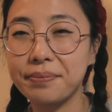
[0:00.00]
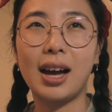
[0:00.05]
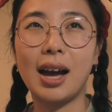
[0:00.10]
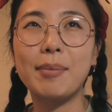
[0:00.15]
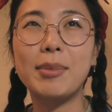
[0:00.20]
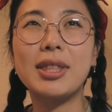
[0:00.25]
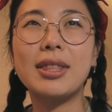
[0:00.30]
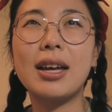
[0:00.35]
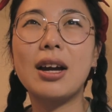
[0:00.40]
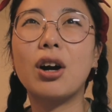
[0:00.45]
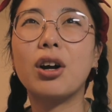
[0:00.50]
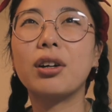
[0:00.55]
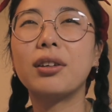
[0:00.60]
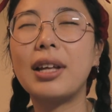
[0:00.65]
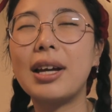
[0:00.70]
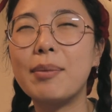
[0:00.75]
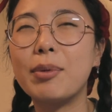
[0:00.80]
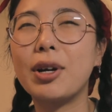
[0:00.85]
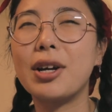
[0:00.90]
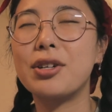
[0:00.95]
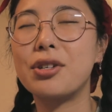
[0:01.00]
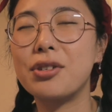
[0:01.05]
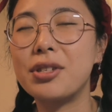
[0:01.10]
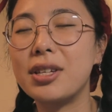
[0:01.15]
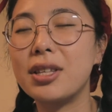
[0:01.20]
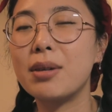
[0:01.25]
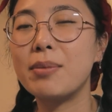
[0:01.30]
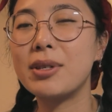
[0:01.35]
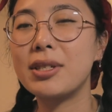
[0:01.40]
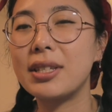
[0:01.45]
I mean, they are labor. I do
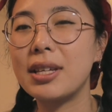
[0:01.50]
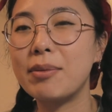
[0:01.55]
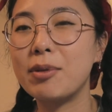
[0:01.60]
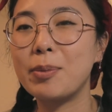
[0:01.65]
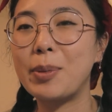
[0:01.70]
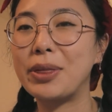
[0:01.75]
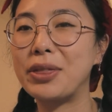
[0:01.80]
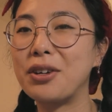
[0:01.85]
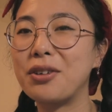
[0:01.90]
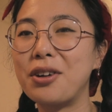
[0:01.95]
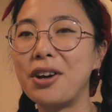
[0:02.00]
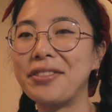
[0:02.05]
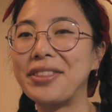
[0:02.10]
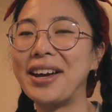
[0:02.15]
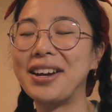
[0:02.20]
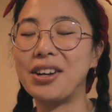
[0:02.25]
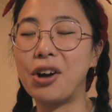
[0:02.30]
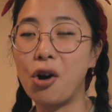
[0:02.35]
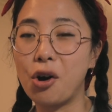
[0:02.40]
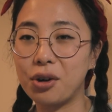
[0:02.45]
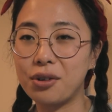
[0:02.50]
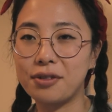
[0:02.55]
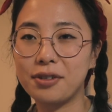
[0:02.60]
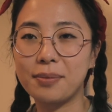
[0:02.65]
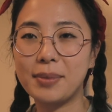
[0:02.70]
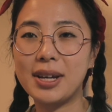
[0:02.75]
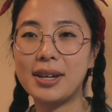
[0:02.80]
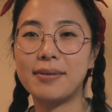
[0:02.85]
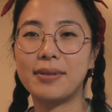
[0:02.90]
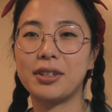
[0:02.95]
see them as labor, but they're not that hard for
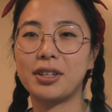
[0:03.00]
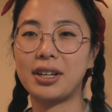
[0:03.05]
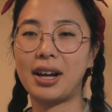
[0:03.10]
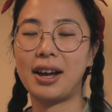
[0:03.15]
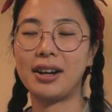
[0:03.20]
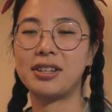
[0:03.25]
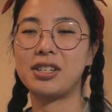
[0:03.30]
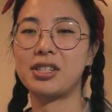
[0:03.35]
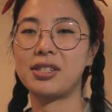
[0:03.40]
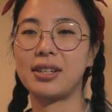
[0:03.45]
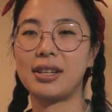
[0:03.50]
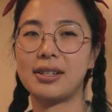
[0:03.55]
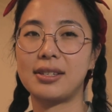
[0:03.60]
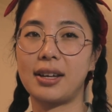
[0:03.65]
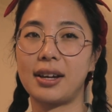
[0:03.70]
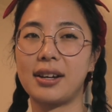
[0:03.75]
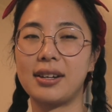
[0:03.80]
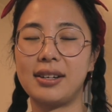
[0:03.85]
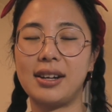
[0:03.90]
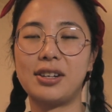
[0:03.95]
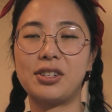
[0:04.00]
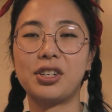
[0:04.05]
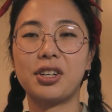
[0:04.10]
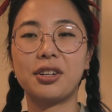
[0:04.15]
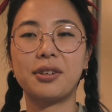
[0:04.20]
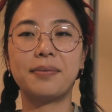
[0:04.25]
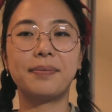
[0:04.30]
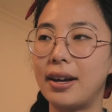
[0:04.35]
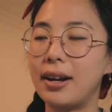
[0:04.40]
me. They're kind of just like second nature.